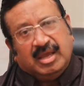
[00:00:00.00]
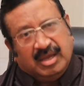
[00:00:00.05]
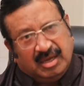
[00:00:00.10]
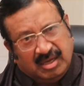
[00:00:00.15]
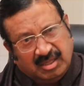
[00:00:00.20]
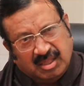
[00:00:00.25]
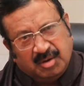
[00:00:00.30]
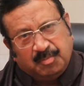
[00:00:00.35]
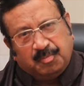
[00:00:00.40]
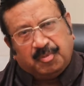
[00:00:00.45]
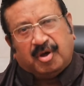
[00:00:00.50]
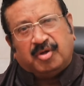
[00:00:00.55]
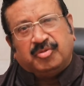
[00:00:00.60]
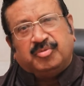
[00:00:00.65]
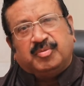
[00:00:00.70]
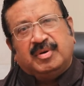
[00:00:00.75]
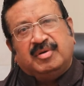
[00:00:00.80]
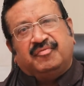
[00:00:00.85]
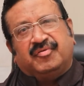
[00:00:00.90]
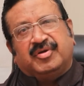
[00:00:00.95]
Is it
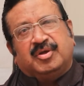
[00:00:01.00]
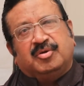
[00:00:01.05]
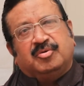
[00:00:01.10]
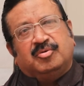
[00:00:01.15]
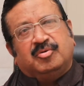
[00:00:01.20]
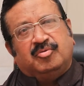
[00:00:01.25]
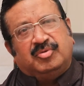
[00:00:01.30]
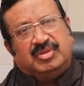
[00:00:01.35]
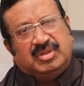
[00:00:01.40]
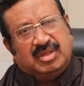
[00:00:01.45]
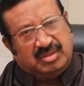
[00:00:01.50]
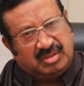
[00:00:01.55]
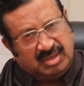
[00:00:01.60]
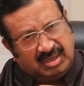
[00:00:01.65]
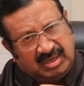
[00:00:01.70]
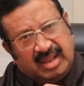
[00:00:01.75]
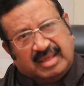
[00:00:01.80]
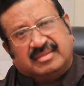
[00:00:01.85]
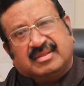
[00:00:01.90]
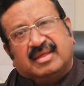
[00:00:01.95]
possible for you? Is it
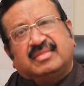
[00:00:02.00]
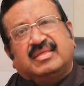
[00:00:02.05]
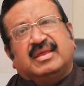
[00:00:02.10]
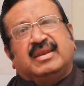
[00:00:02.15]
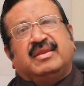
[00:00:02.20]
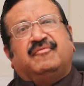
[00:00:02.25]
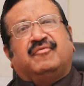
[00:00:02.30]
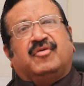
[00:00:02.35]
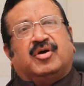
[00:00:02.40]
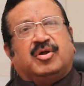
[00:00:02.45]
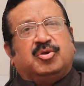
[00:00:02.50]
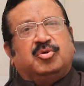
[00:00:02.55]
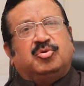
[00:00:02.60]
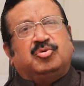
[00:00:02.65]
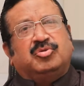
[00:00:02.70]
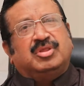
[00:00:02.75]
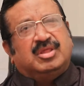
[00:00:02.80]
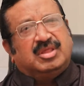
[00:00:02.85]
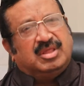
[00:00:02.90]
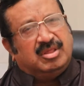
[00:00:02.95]
necessary for
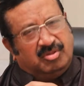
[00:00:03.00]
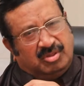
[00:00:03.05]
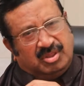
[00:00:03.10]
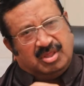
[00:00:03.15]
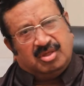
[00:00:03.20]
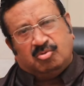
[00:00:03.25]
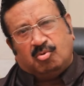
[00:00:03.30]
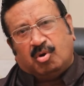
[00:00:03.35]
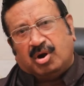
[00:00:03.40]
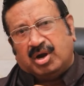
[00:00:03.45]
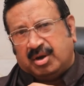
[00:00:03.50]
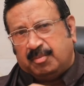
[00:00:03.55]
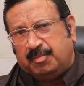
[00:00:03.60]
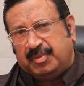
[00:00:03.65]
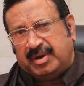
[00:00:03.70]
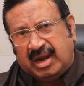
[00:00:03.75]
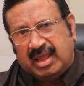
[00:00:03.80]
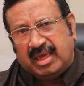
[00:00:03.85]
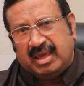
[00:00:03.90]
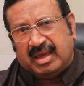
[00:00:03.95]
you? This is what
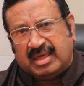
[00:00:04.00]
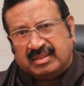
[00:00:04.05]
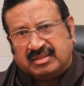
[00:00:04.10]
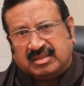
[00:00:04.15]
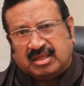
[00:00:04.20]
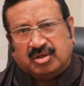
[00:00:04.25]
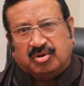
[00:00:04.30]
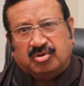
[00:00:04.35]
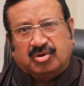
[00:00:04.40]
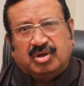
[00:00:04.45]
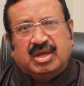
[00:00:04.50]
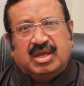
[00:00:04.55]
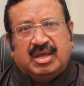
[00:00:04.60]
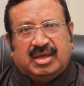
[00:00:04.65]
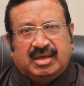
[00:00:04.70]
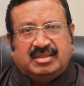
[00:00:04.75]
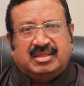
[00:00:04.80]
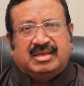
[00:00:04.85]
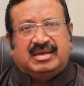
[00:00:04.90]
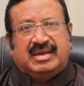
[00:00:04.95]
repeatedly I am asking you.
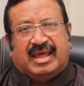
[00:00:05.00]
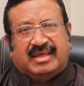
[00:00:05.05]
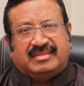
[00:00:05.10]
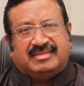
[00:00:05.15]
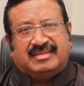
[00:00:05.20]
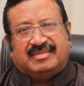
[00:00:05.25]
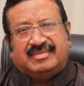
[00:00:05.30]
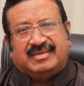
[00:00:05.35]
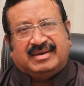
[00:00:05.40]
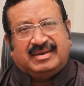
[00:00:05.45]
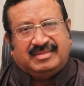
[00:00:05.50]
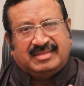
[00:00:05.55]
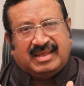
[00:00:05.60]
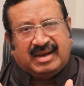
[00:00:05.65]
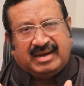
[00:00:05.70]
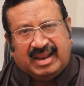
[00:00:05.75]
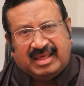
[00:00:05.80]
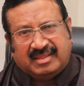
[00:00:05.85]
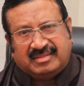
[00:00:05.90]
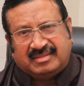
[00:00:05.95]
Is it necessary? Is
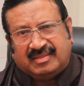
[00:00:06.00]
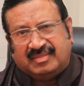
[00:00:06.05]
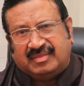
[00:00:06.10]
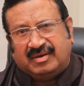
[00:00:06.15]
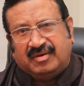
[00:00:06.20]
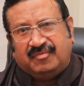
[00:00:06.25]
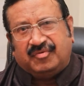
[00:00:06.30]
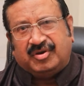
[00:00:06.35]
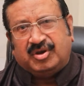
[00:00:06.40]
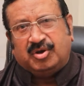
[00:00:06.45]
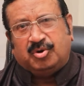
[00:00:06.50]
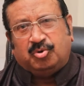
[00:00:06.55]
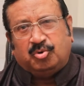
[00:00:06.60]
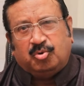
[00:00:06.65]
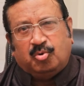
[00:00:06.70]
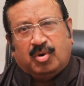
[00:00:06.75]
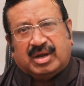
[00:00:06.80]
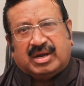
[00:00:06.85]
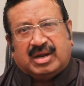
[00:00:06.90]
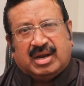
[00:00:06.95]
that necessary for you to
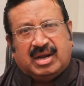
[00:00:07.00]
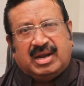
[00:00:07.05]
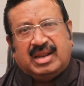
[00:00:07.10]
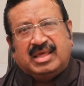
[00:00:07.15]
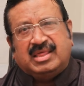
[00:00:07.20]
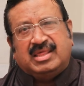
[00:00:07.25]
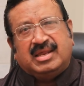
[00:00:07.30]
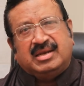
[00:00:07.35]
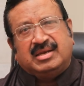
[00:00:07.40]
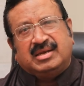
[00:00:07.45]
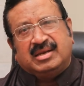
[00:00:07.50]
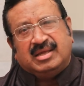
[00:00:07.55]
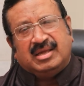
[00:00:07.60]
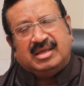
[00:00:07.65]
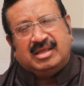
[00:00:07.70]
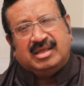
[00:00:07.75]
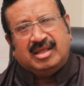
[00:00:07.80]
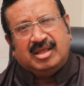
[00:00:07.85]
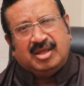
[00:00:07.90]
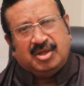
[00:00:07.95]
work on like that?
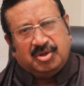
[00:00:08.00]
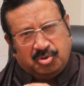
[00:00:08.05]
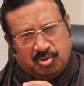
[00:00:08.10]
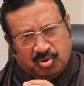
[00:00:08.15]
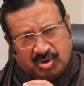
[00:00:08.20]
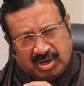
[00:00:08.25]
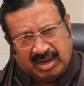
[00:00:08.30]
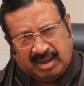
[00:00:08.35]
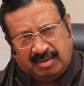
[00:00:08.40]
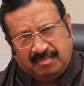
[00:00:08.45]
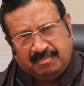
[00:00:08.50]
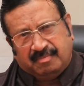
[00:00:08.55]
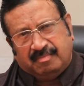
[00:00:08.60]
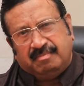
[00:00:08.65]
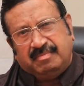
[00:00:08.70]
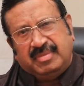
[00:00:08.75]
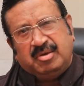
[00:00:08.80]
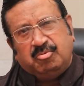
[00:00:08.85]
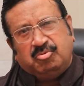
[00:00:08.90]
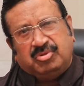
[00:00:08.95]
You come,
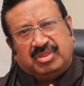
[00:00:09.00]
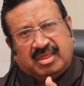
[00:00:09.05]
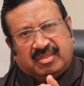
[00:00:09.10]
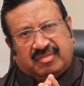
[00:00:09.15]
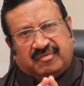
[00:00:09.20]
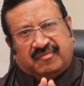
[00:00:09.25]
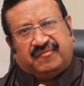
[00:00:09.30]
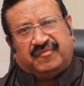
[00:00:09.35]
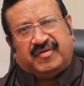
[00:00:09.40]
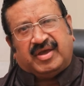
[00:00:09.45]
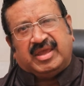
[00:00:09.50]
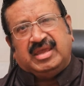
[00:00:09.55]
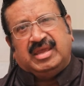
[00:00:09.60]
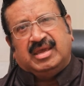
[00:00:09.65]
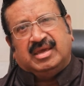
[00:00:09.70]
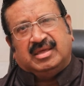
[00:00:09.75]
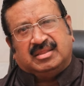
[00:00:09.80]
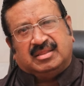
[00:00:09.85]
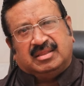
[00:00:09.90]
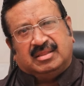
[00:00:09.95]
be with us for 5
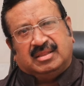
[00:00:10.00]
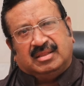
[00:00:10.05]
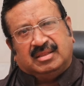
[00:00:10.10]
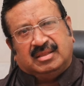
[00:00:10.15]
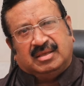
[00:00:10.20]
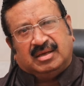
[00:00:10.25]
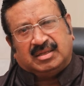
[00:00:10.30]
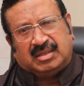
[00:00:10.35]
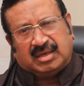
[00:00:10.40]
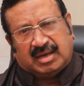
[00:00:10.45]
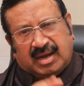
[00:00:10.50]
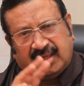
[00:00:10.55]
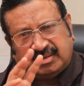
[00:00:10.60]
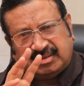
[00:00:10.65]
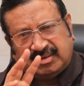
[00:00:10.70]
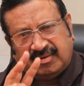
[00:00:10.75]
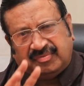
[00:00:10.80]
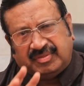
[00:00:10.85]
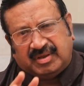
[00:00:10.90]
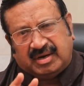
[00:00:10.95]
years. At the
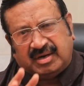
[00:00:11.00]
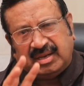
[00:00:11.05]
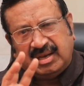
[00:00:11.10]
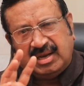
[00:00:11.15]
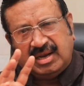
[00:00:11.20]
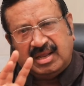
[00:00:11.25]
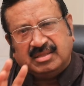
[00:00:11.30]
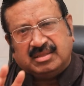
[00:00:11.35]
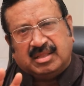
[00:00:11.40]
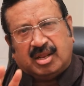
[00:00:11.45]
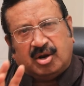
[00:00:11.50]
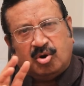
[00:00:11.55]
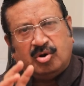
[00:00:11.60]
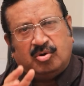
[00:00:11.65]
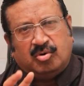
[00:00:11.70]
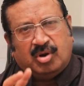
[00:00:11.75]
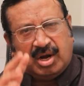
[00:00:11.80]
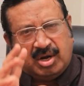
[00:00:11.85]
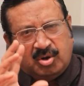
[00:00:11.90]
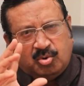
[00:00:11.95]
cost of 13 lakhs
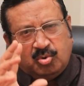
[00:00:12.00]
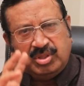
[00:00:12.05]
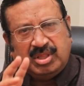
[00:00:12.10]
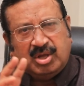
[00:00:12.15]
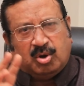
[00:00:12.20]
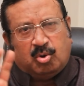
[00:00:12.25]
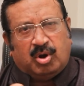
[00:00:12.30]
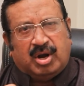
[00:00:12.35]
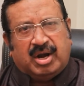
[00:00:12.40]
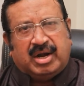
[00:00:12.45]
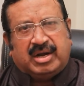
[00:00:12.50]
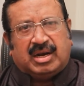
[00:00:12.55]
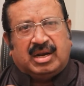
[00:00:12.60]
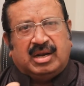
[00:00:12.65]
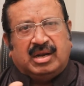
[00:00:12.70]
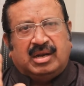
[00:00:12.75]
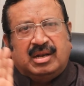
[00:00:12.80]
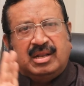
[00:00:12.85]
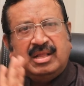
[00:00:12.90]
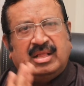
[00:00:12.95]
alone and with the
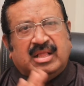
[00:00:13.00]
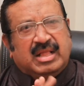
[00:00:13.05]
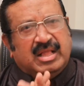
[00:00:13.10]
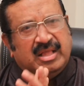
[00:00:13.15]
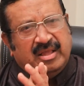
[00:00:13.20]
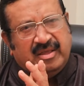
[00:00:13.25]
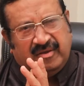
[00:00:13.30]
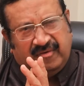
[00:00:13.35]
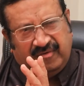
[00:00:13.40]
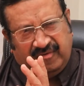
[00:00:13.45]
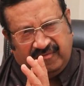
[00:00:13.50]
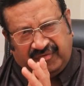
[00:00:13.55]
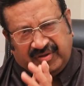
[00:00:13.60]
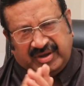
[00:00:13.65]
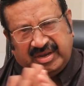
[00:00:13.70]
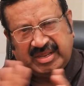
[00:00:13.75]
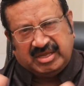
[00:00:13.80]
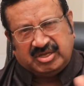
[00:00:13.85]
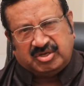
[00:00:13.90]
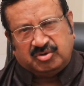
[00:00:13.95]
collateral.
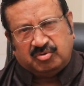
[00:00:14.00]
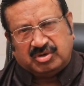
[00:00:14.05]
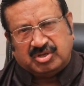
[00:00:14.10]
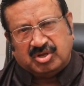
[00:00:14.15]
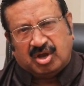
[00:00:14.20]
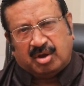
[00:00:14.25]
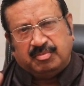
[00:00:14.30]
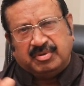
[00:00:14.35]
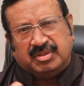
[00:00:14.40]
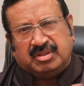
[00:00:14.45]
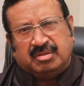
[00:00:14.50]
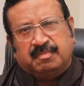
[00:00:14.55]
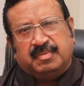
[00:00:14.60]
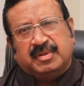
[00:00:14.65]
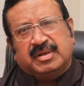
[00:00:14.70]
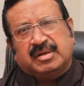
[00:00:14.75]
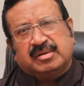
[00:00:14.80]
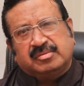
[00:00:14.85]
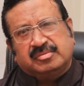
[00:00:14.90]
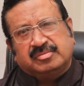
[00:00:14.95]
Finish, your job is
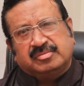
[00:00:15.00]
simple.